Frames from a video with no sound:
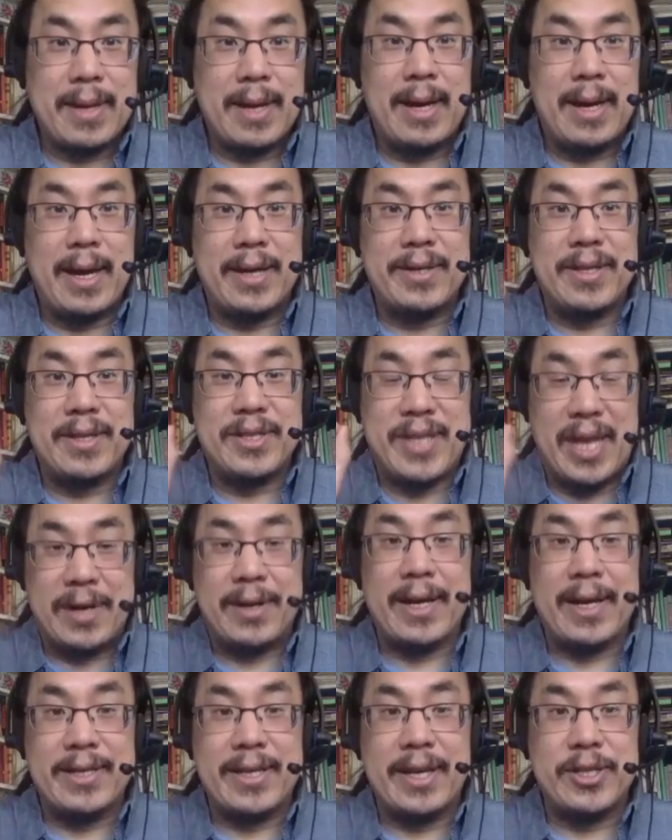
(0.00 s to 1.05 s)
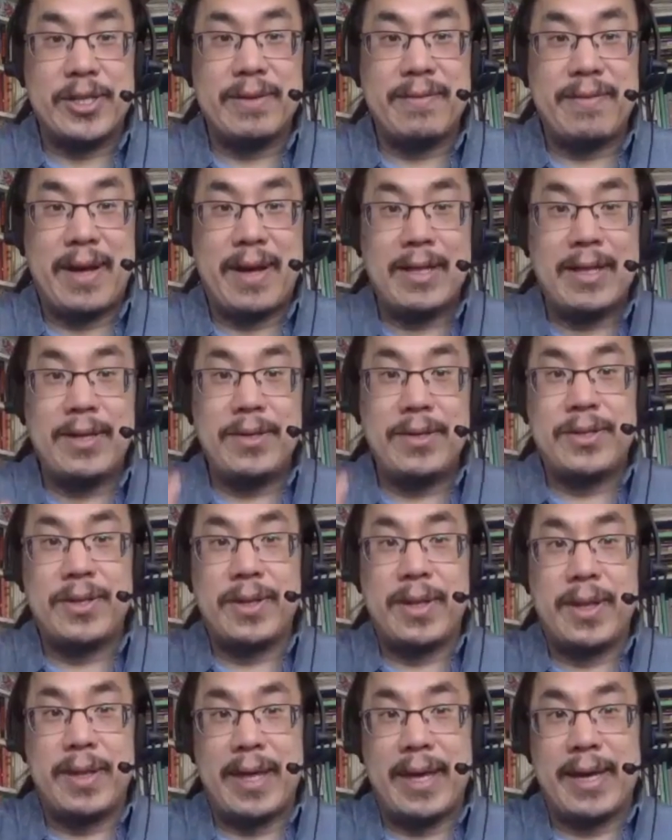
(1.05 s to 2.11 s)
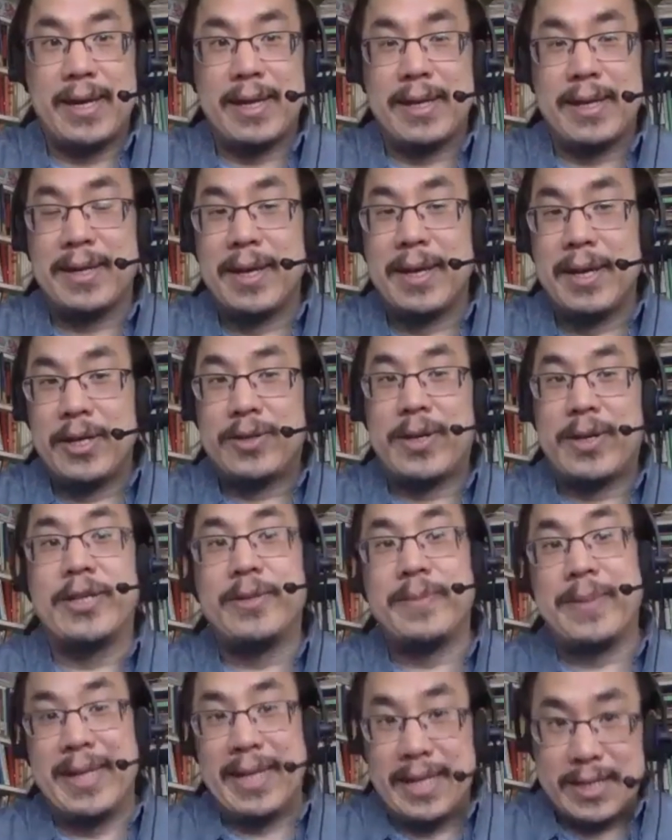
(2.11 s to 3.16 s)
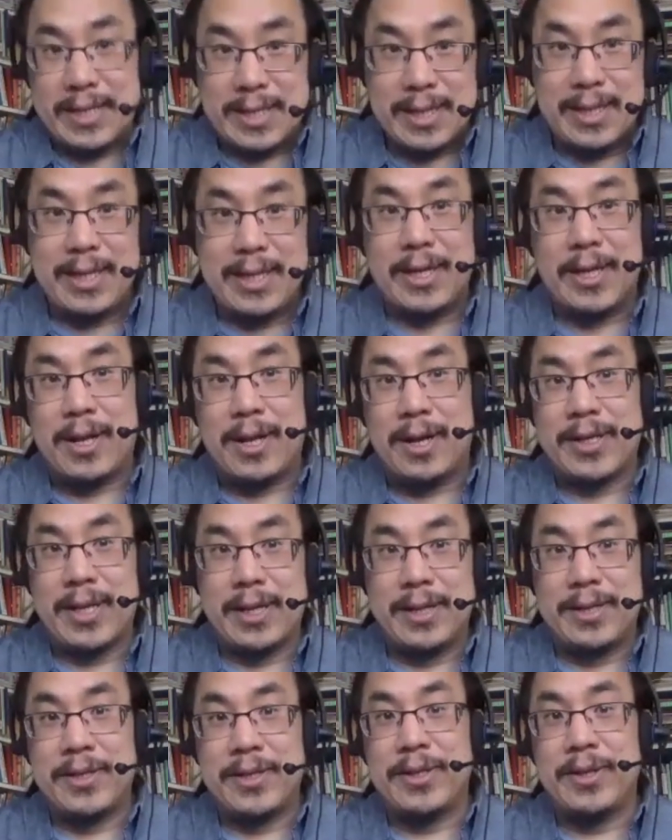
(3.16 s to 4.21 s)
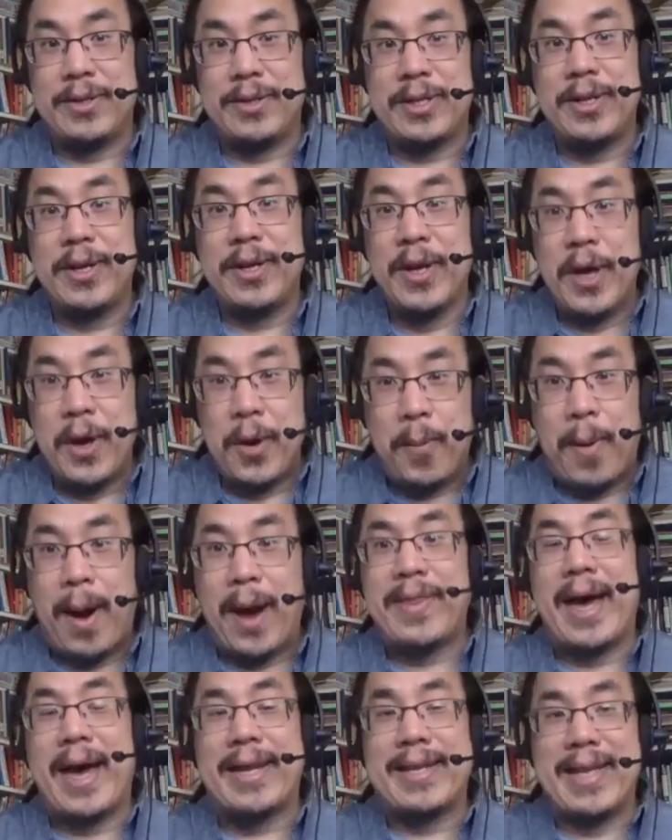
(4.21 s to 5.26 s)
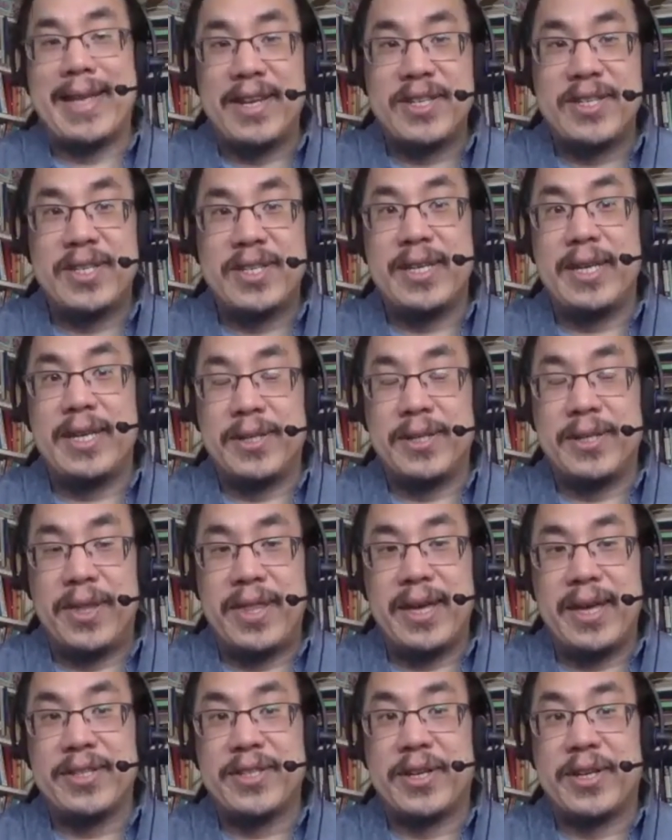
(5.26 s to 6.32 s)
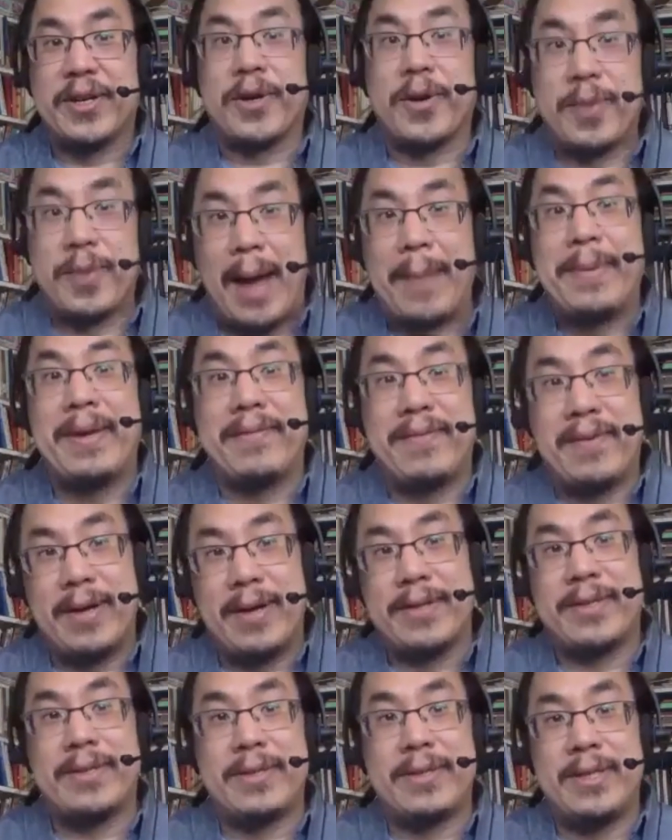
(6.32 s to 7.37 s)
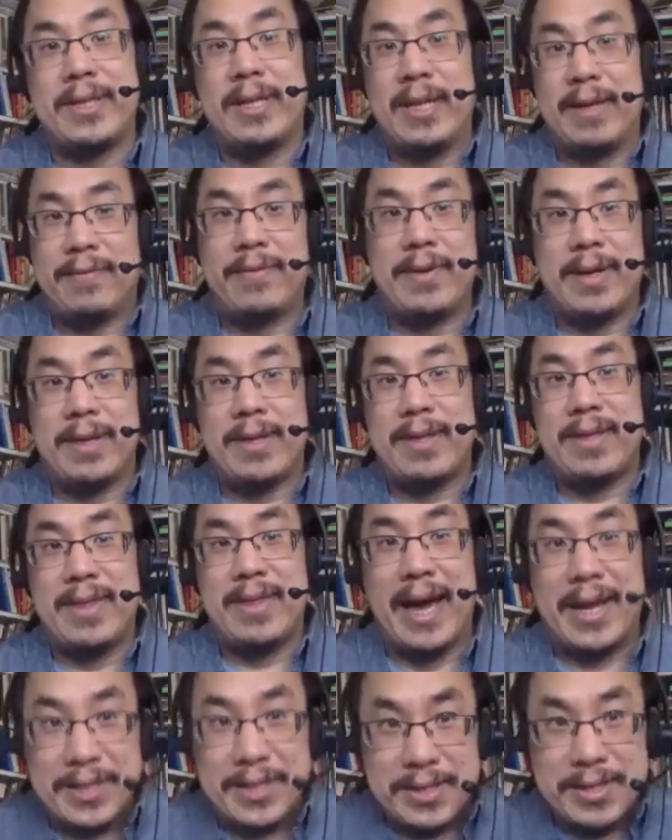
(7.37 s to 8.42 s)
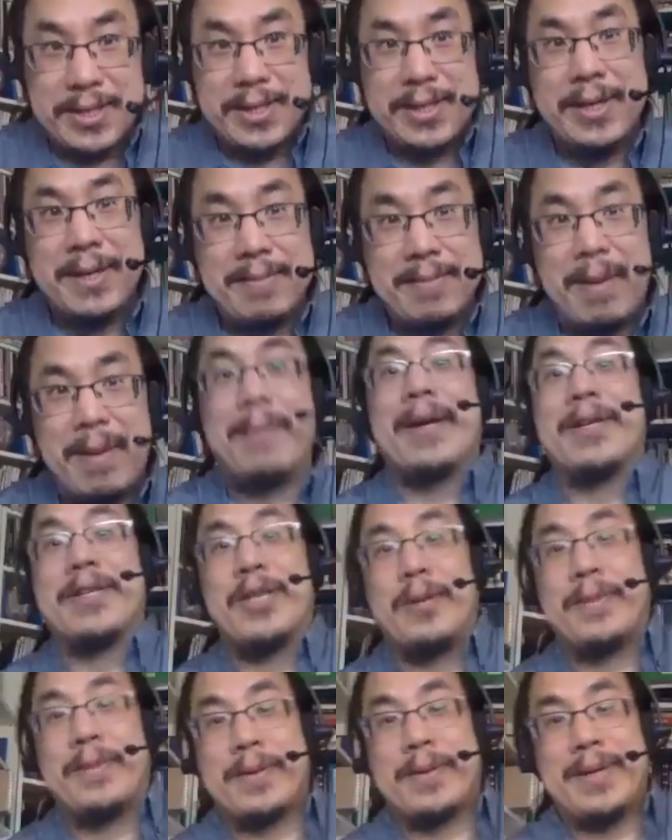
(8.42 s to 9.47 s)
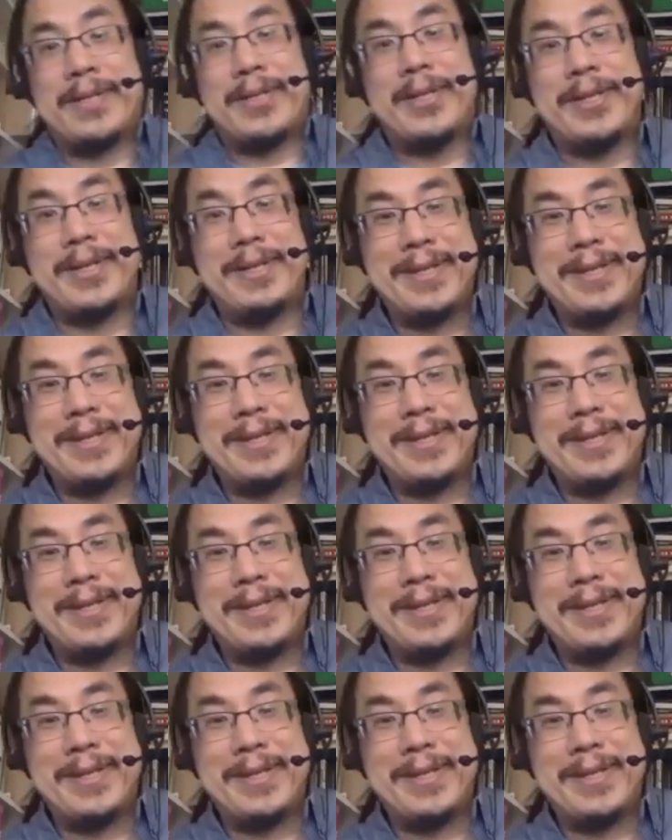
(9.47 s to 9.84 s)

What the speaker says: and the standardization of values so that they can transmit easily in a large-scale institution, why that tends to yield things that are crappy for us to live with. That's my biggest open question.